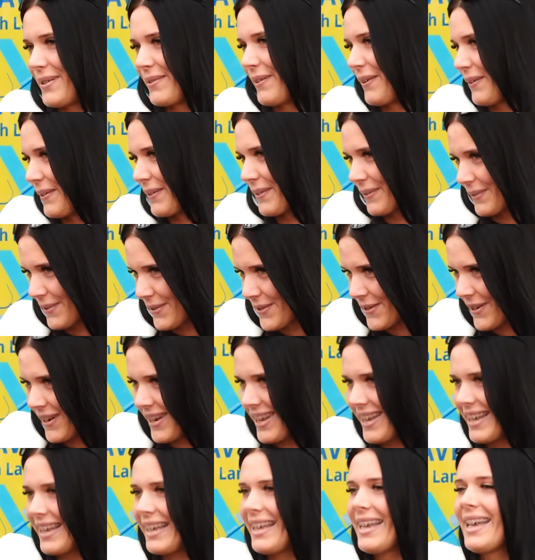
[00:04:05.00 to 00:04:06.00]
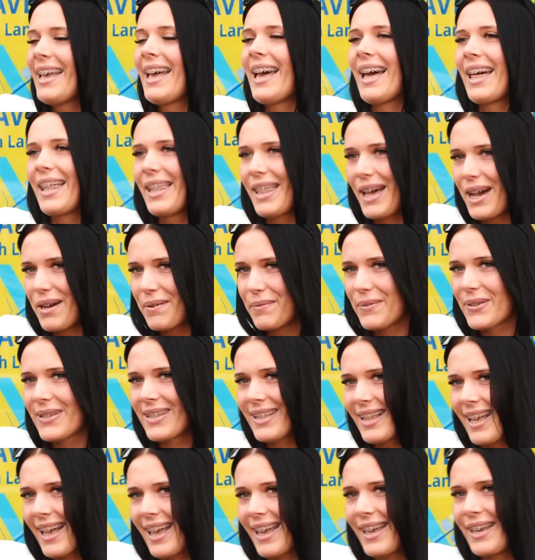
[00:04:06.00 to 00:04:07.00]
your own country. That was
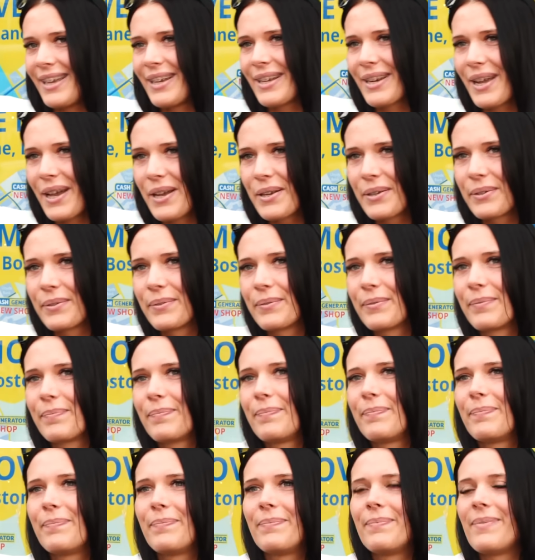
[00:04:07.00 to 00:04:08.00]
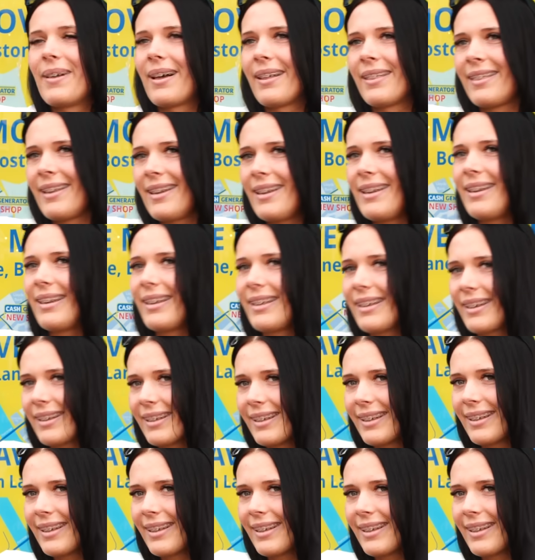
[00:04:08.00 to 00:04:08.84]
like, you know, I think,